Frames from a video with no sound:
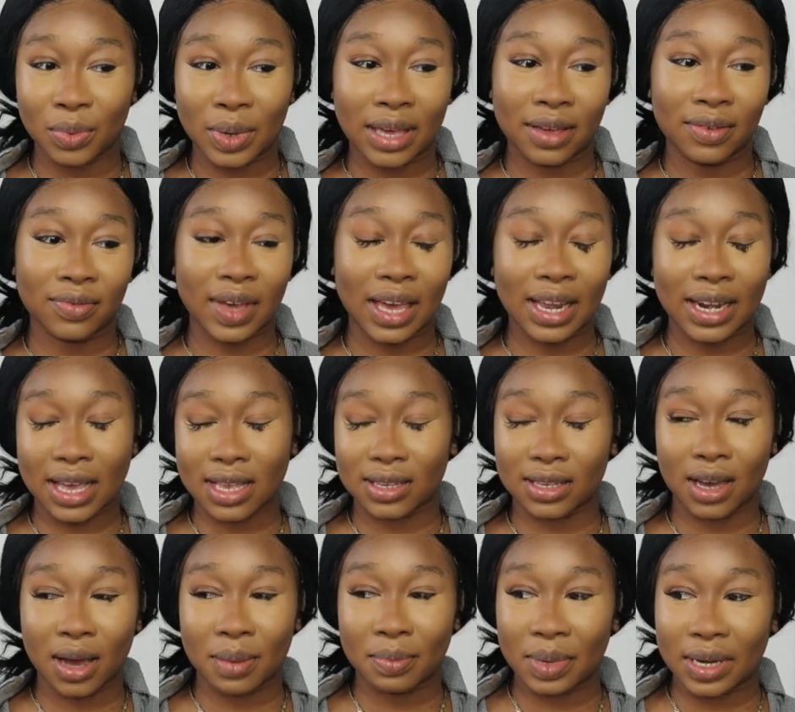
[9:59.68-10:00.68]
with a
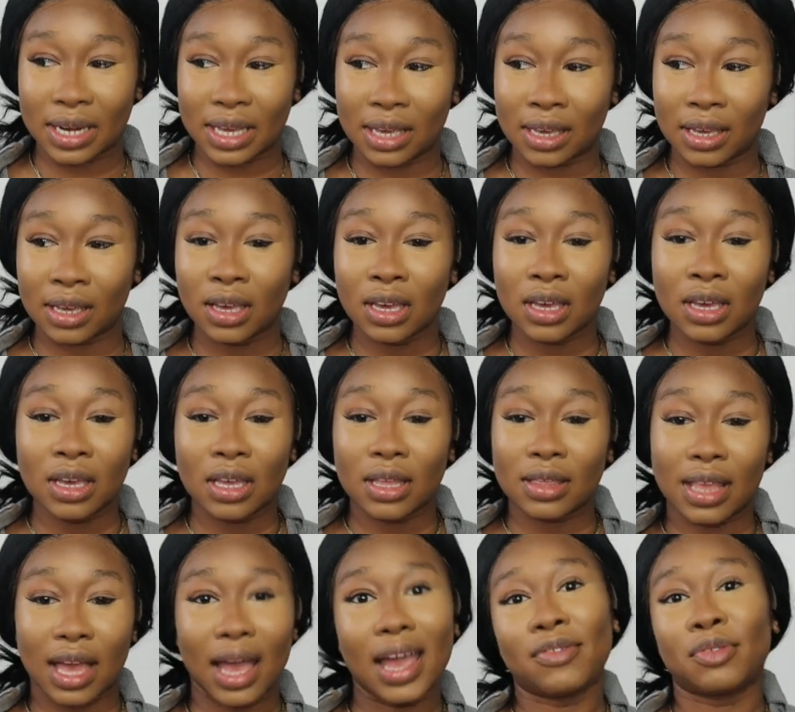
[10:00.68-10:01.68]
laser company
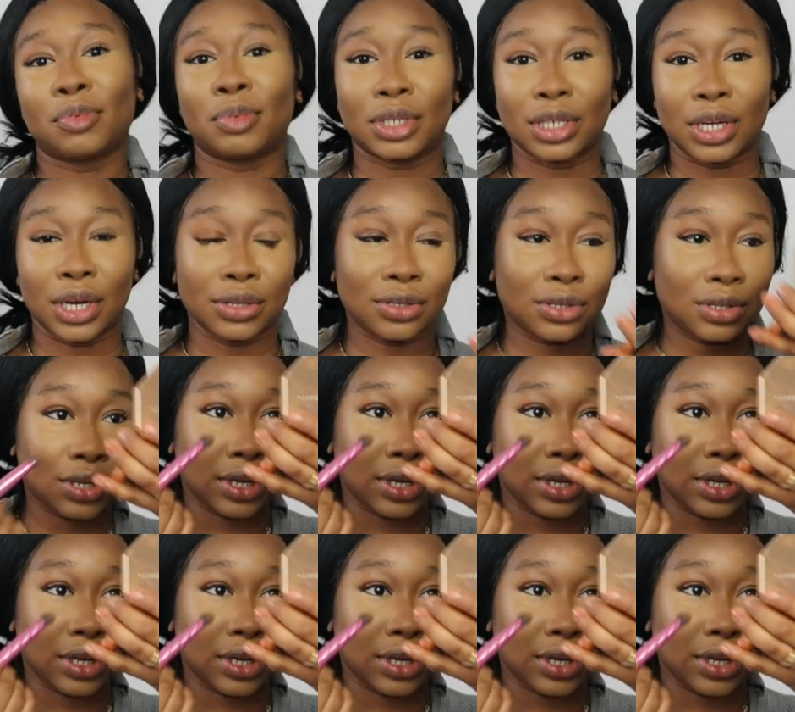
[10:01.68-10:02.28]
that everybody goes